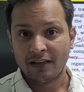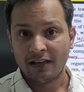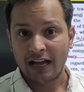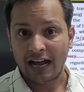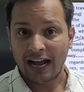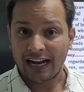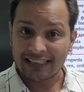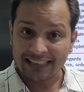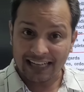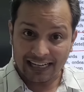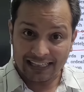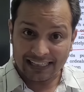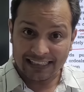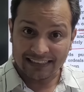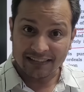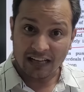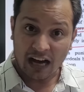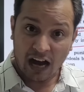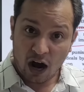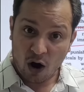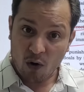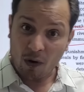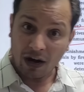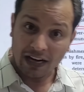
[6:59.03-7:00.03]
And that is
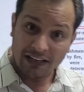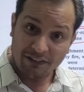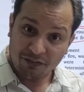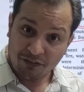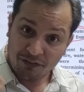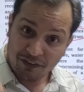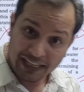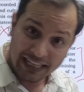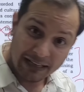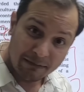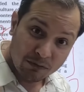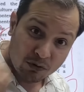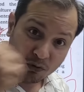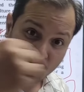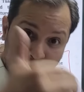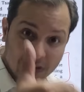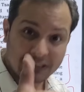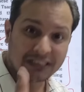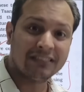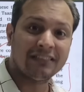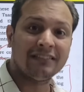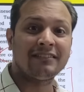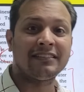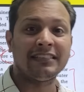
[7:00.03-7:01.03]
how I frame
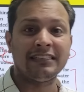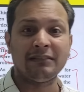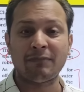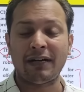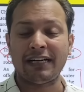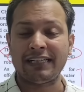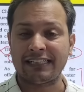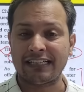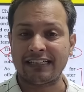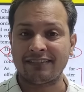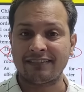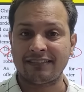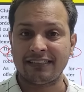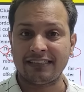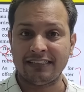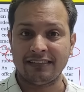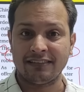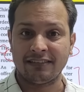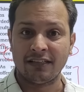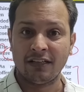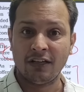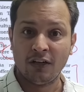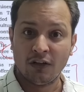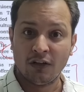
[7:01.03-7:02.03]
questions in my test series.